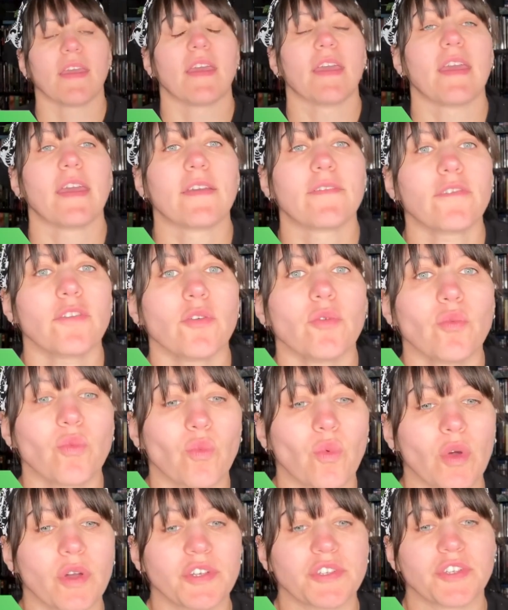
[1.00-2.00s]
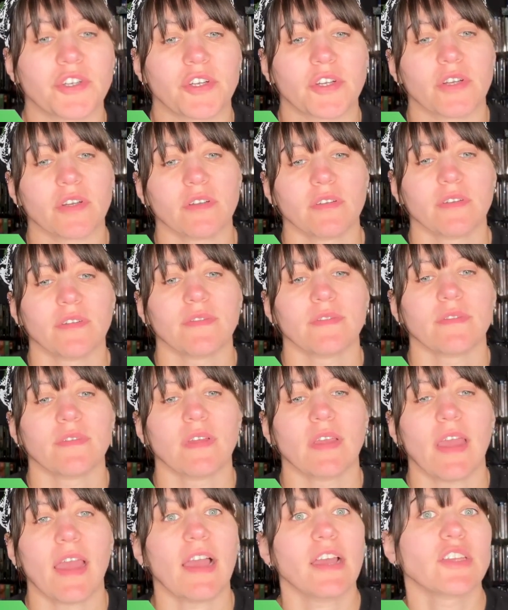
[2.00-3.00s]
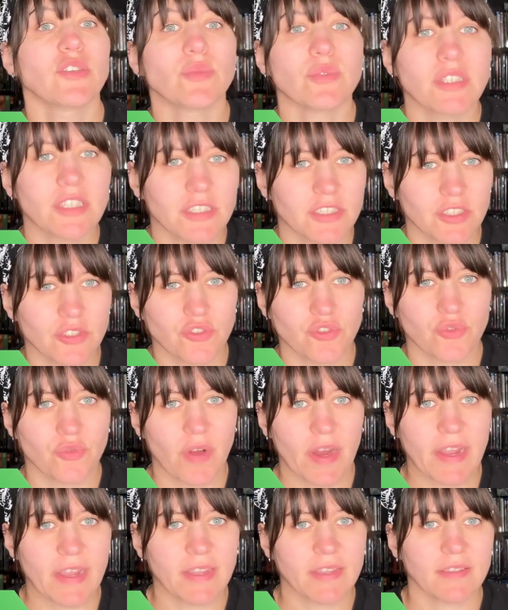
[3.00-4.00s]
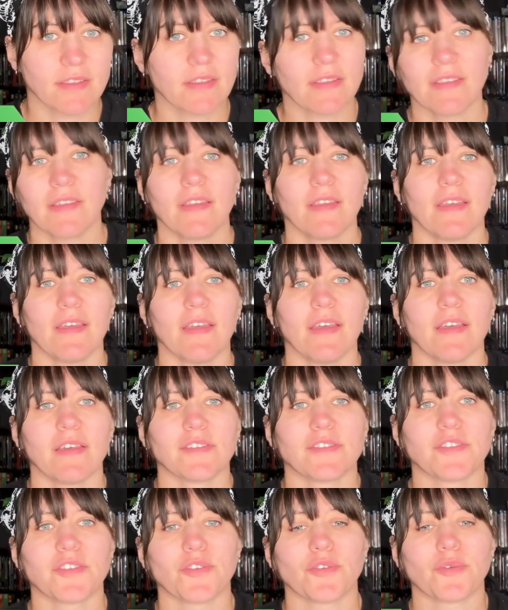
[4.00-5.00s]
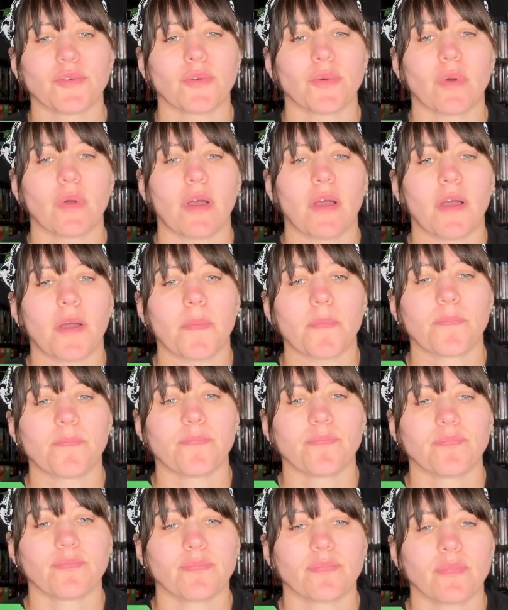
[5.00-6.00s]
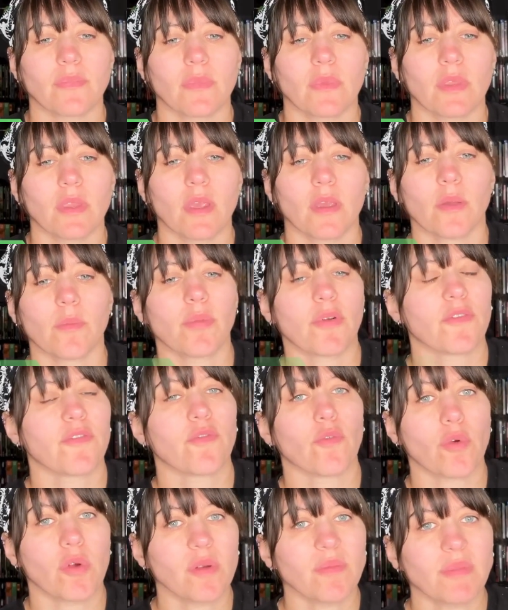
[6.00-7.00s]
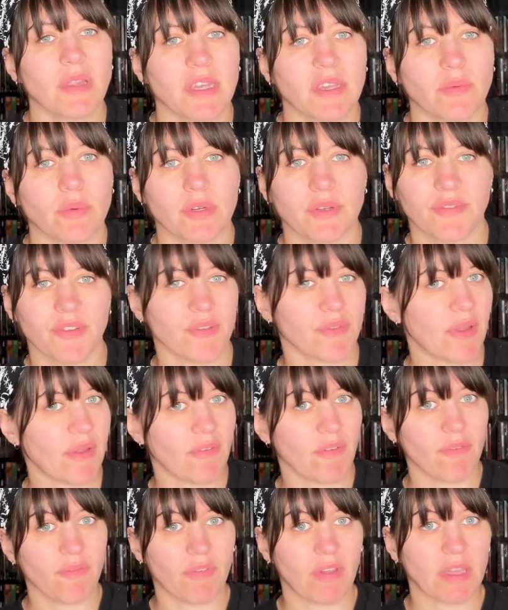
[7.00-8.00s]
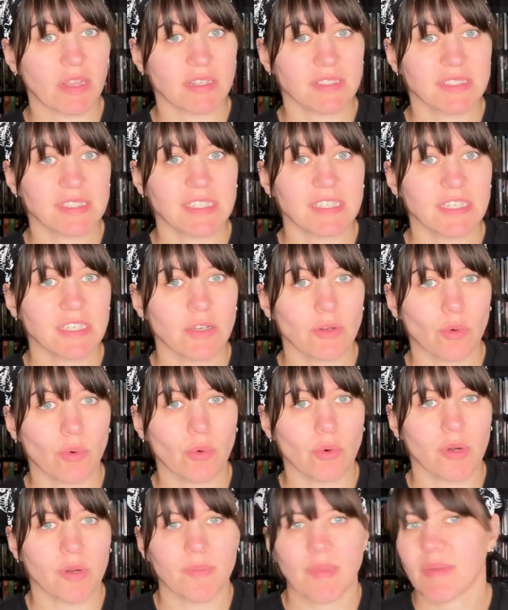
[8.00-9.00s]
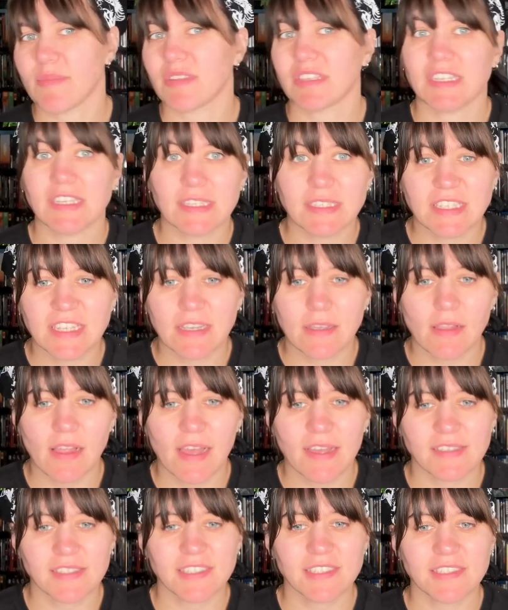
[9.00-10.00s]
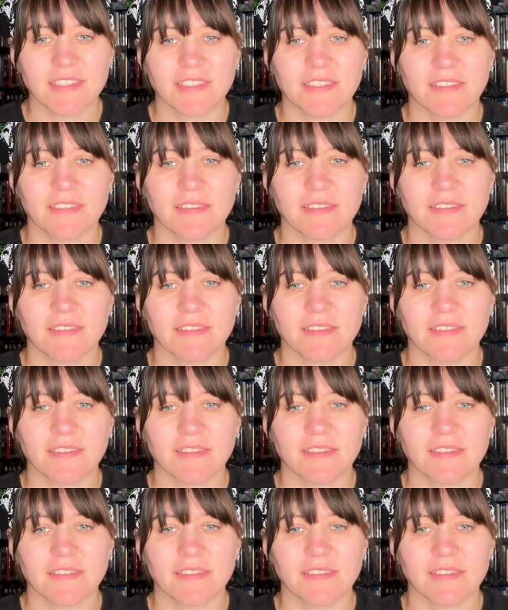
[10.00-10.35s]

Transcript: Ever wonder how you need to train to perform like one of your favorite fantasy or maybe D&D classes?